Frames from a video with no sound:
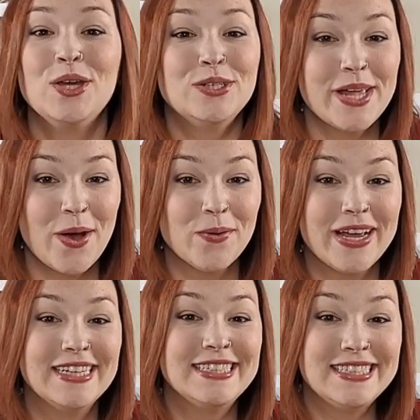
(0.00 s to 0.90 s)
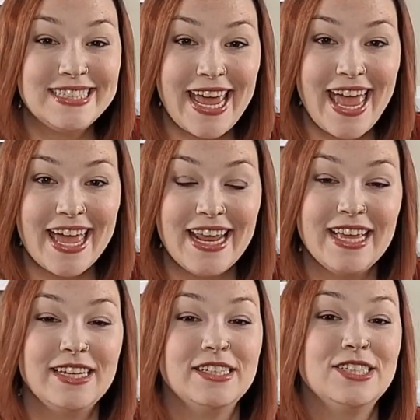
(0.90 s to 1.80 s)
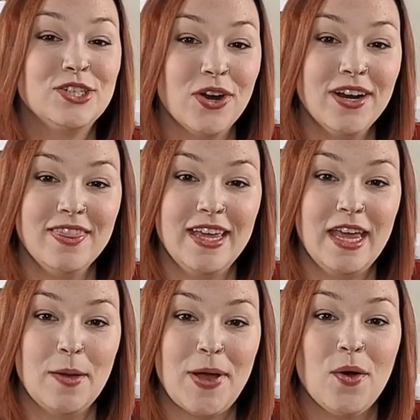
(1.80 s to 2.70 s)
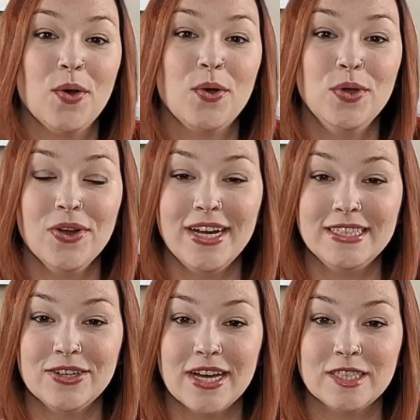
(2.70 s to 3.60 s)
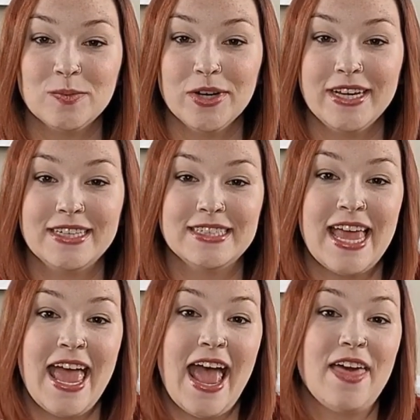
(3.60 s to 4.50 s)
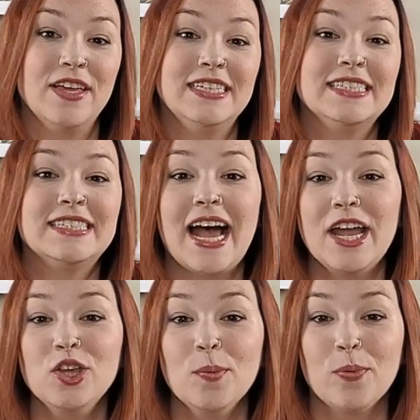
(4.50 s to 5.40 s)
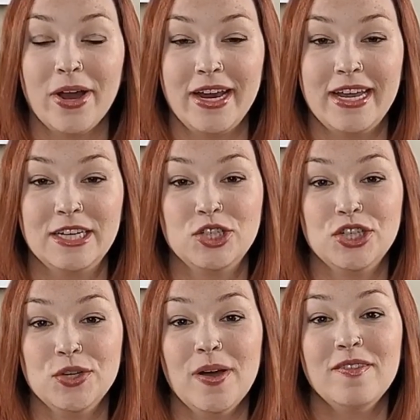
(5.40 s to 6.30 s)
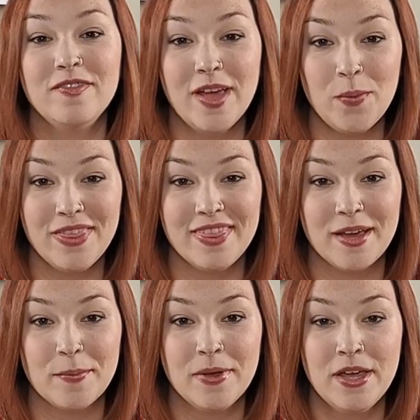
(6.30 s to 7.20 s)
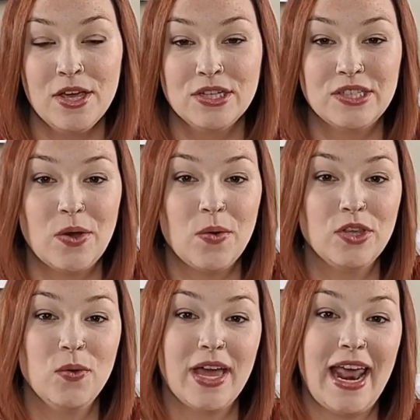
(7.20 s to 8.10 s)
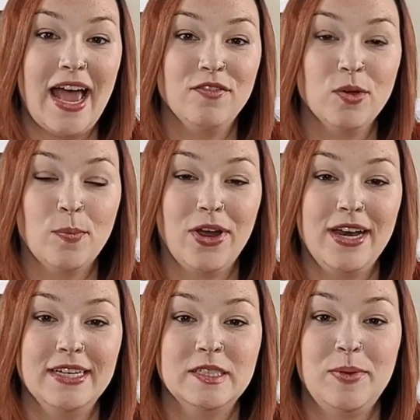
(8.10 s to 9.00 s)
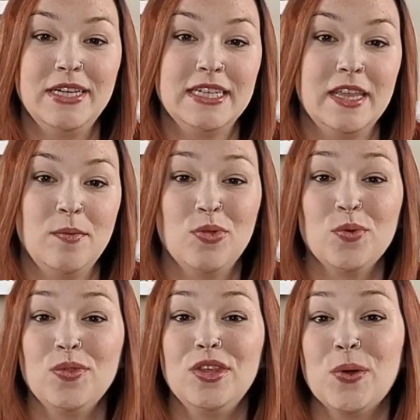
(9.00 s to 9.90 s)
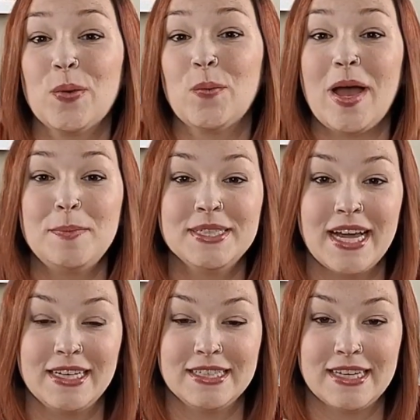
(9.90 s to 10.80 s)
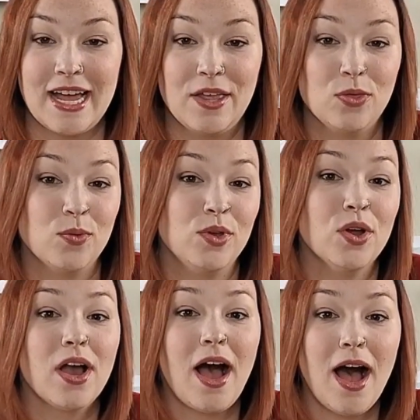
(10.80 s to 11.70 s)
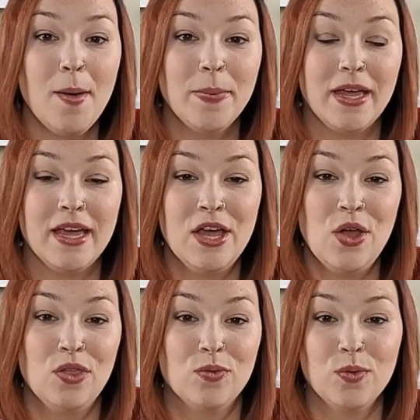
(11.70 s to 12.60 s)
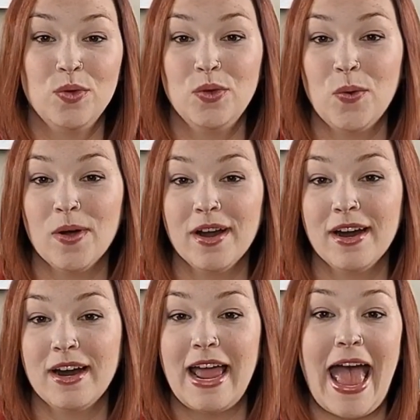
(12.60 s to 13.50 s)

So instead, start thinking about who your ideal customer is and then design your branding to fit with them. So you can have your branding speak to them through your website design, through your copy, through your